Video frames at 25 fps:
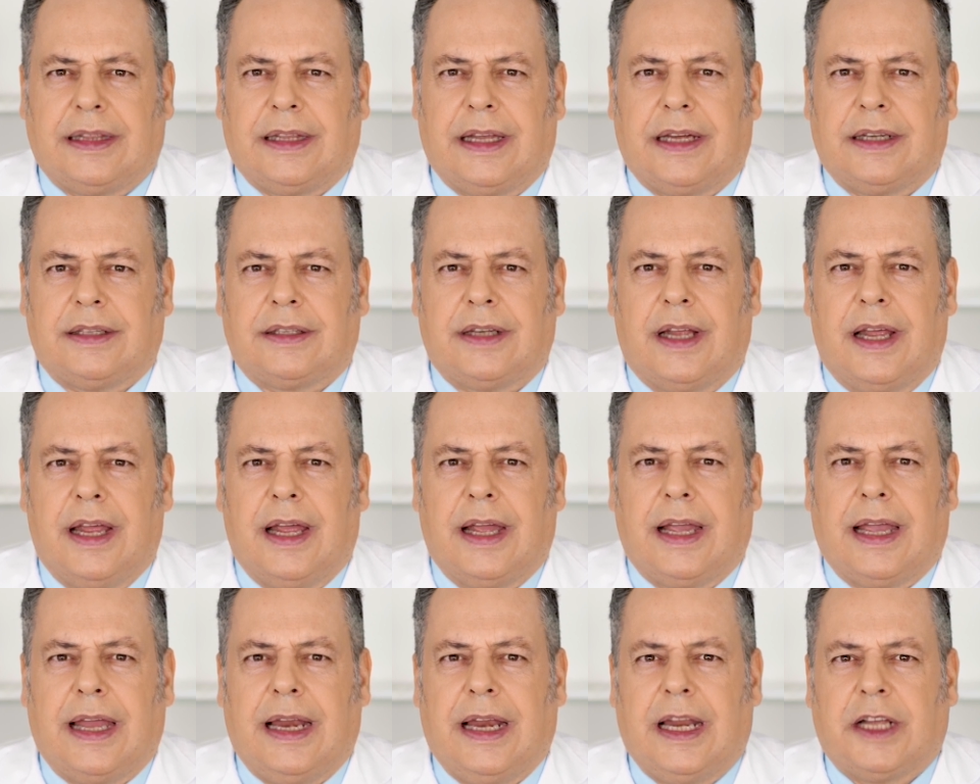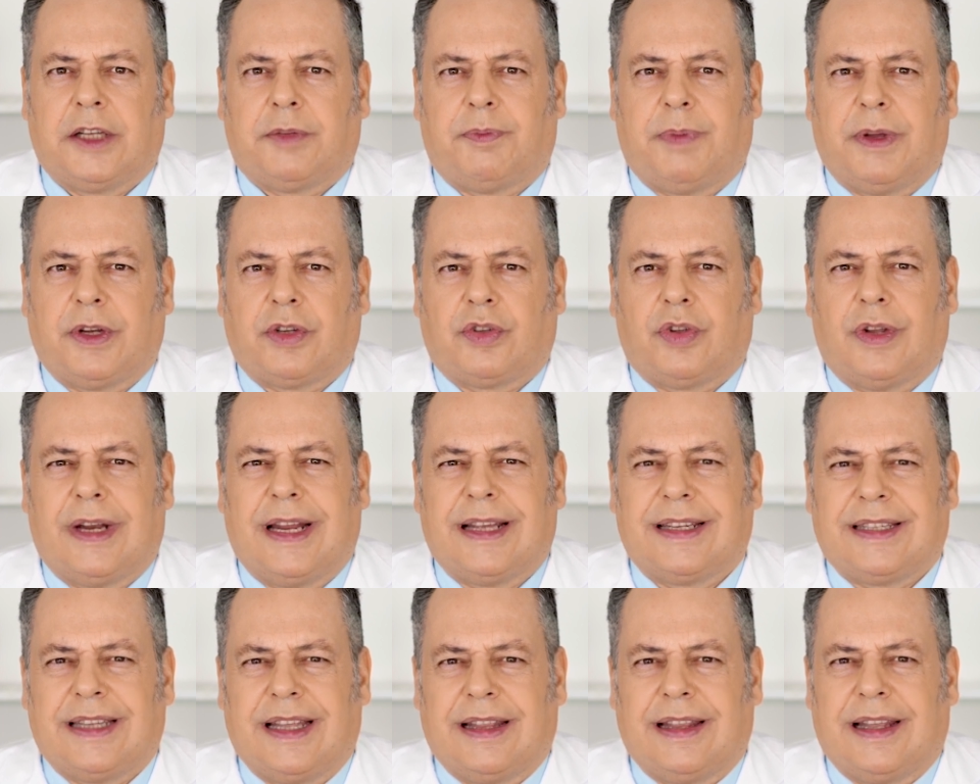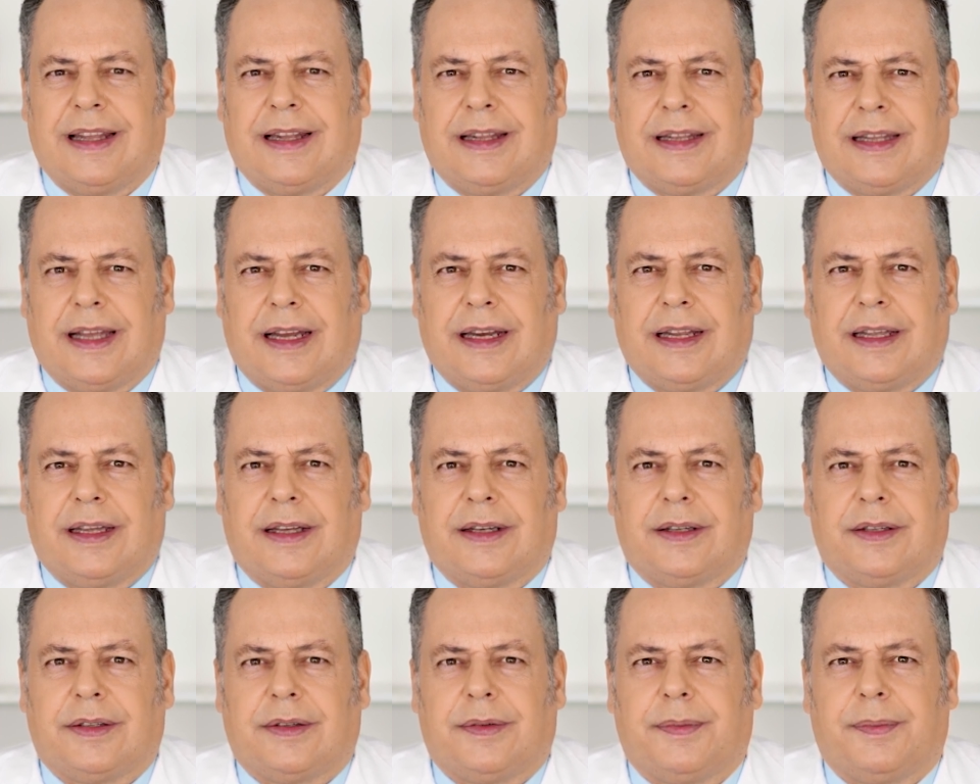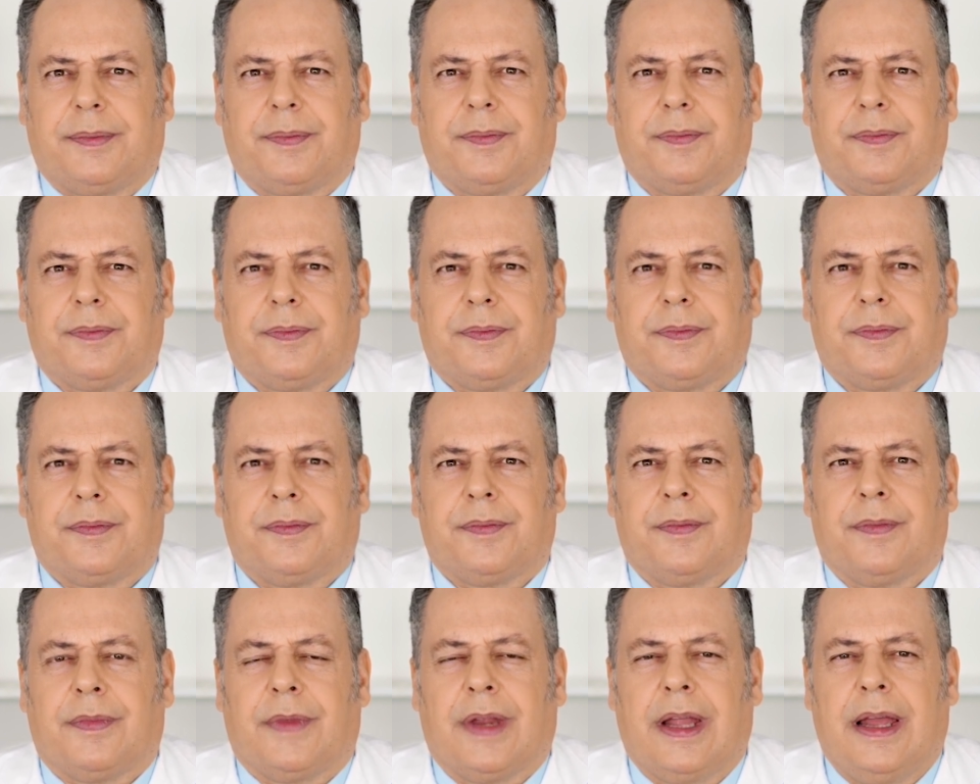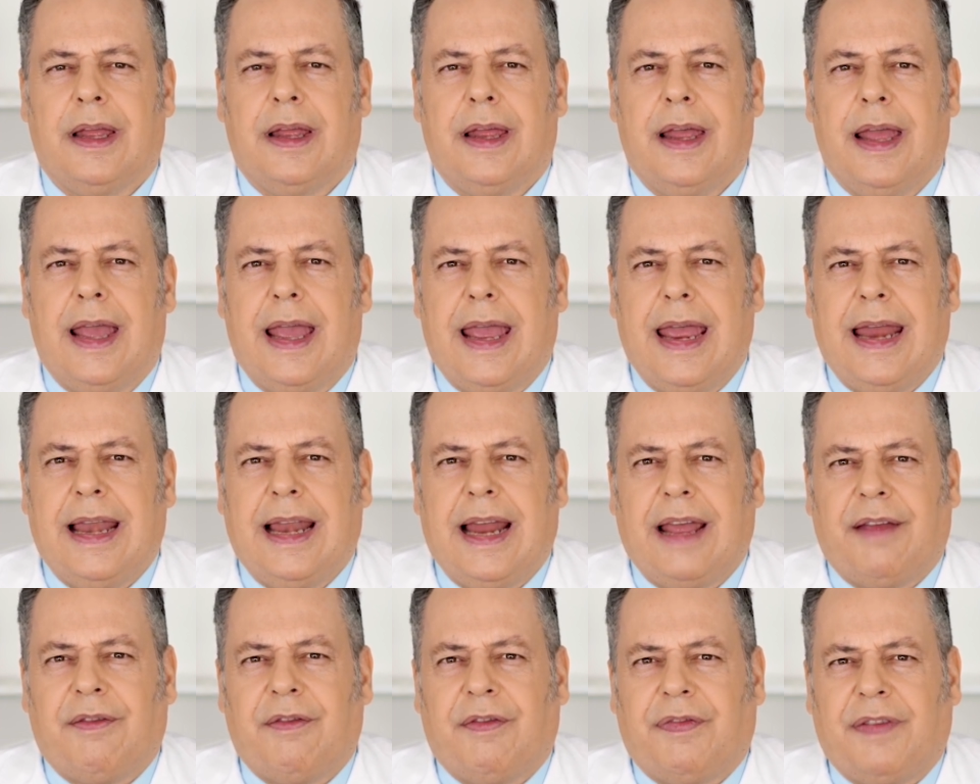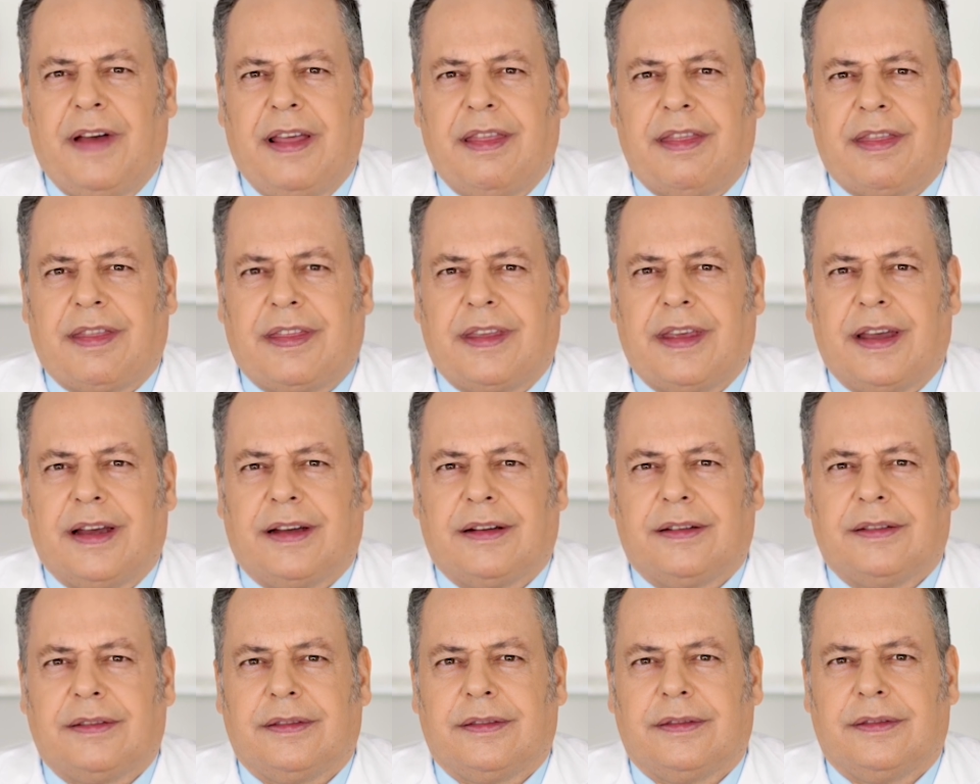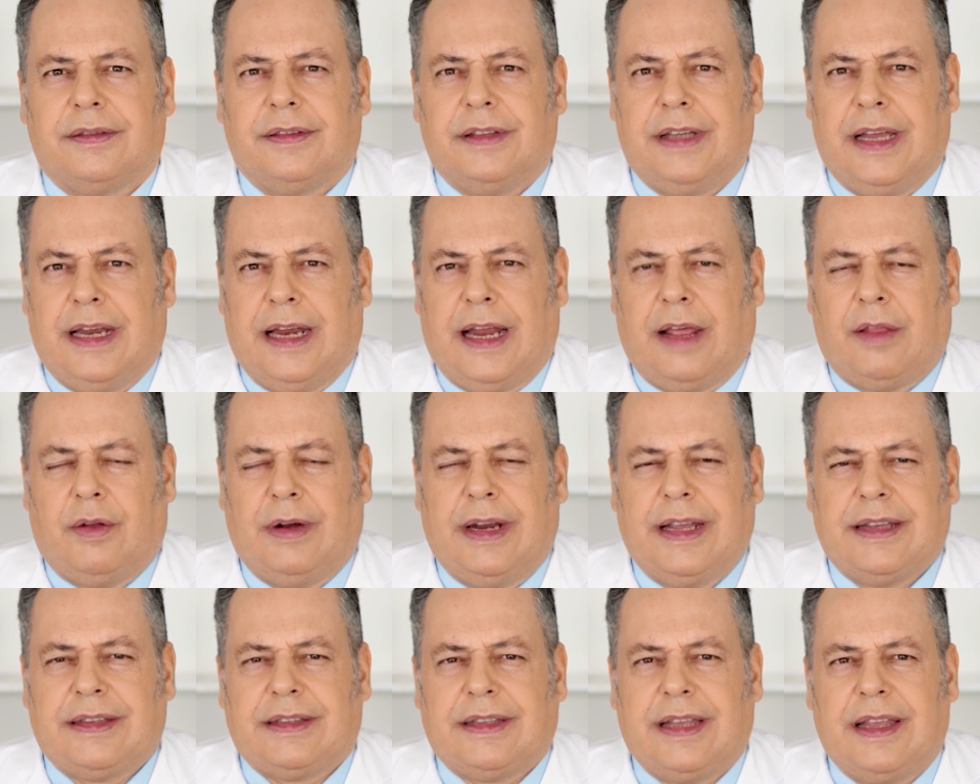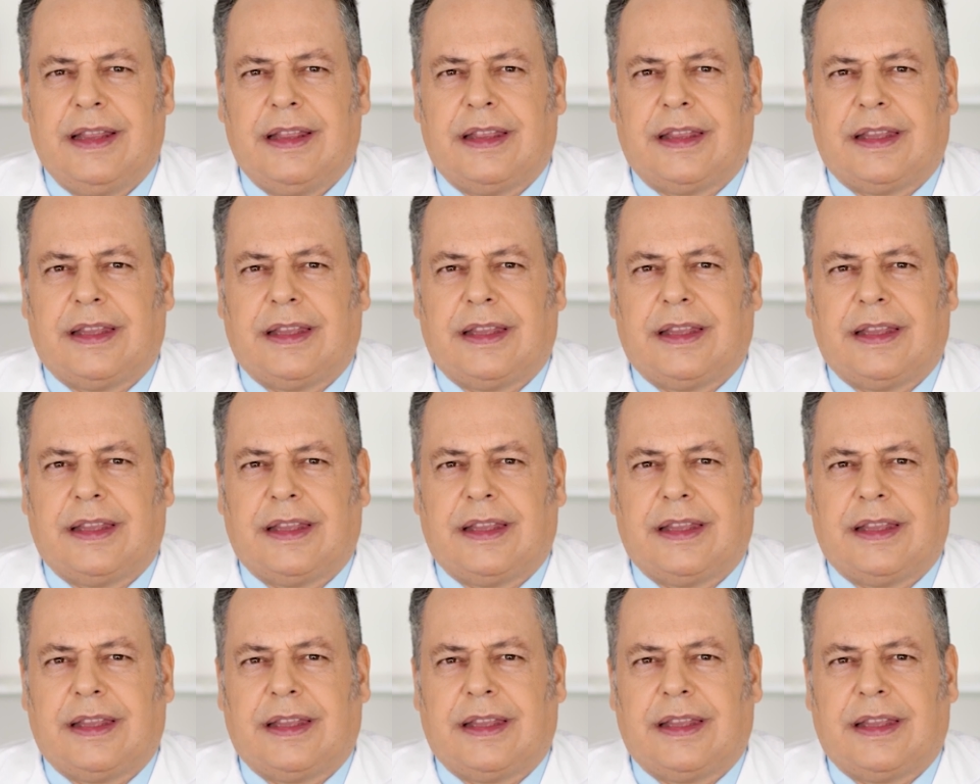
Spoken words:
155 milliliters of whole milk, 1 medium glass,